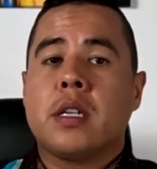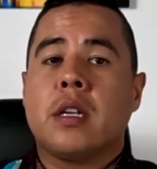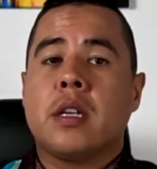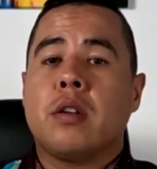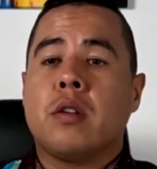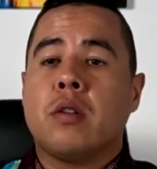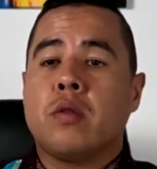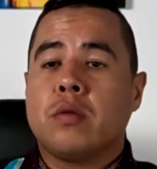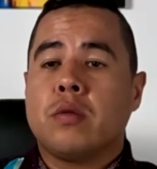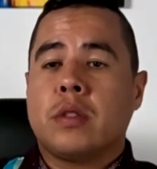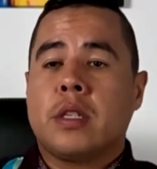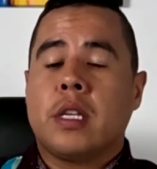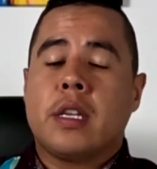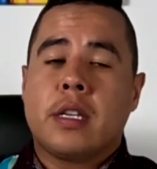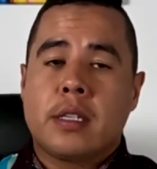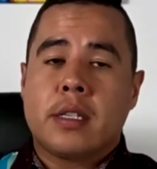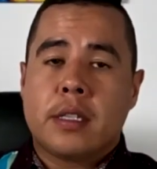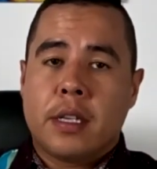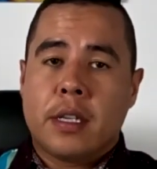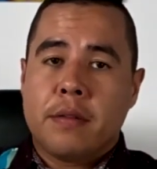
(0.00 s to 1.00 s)
that knows and
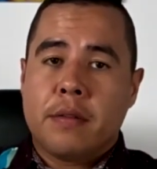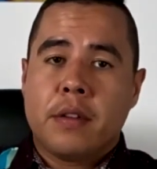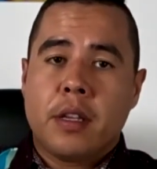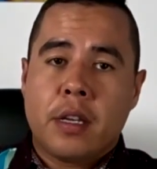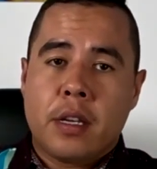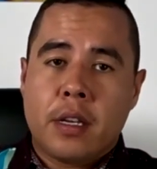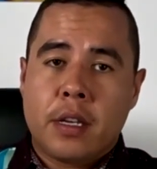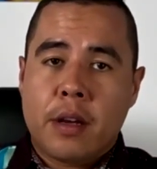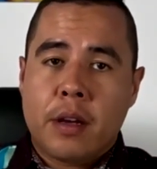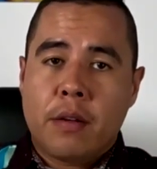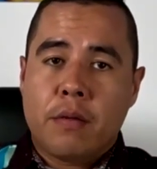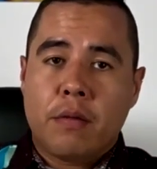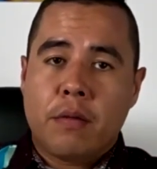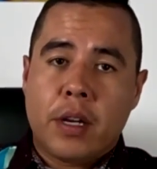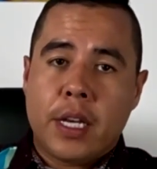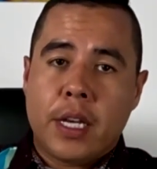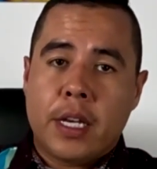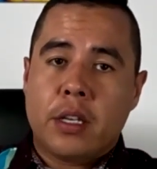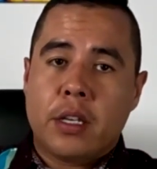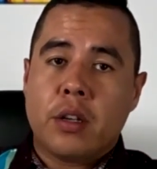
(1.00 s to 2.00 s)
is gifted in that
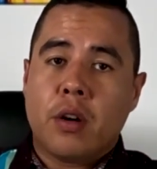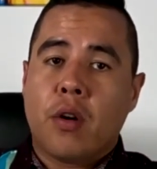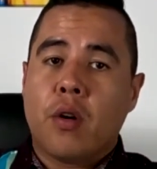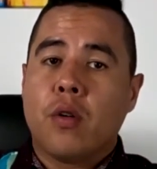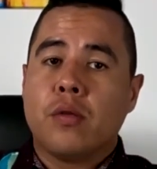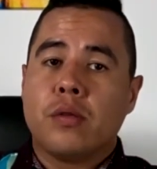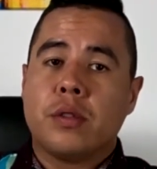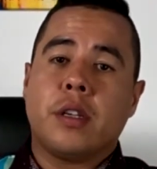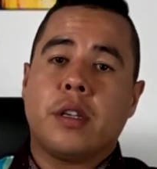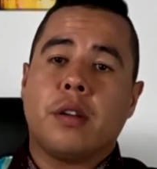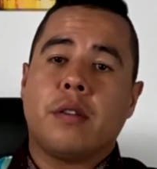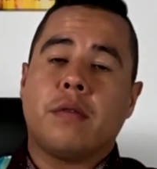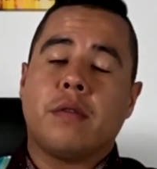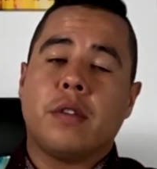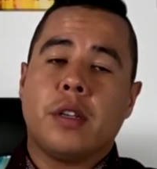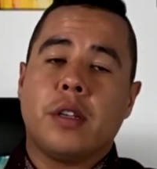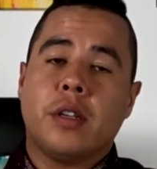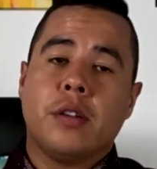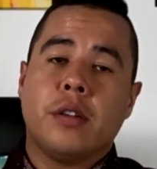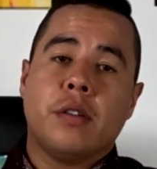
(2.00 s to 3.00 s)
way to host it
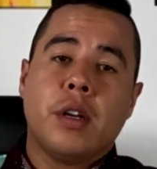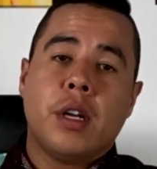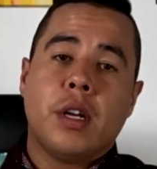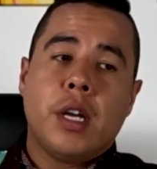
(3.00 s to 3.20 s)
for you.